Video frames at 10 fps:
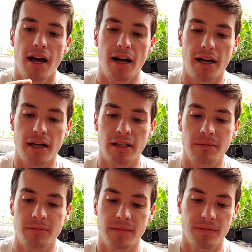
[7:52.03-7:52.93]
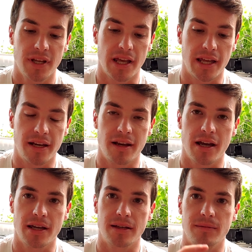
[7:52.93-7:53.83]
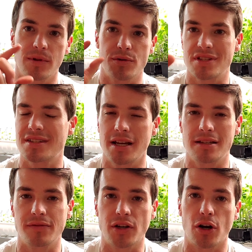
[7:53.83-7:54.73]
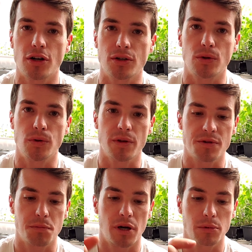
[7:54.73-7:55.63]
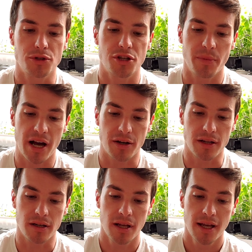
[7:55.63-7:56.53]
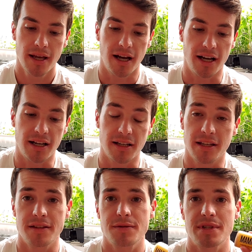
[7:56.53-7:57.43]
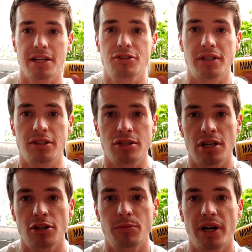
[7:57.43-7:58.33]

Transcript: And there was a scientific article that was published about it. And this was actually engineered